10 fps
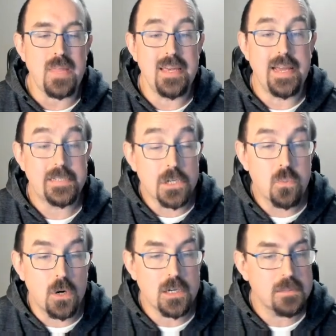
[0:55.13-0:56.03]
It does
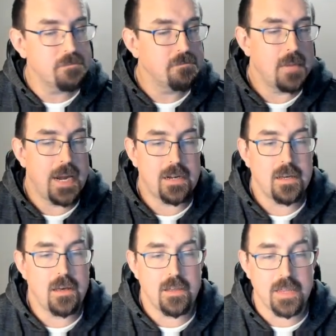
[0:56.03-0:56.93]
work and
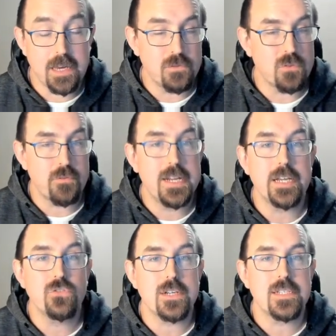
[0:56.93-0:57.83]
I, I think it was a really
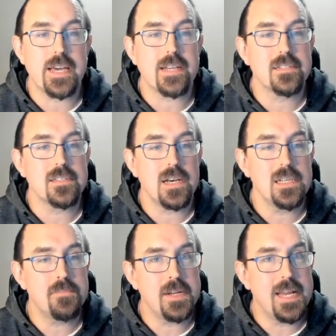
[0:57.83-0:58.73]
interesting
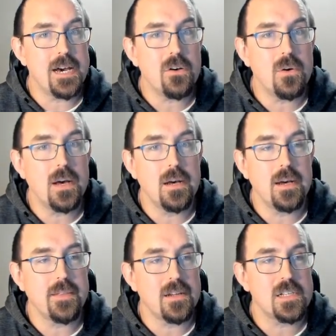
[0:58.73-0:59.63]
exercise. But now, uh,
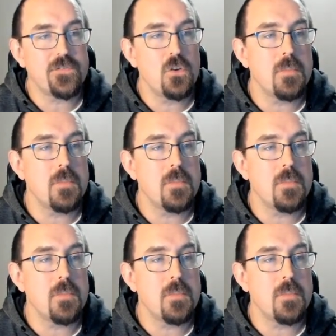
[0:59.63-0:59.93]
in the last few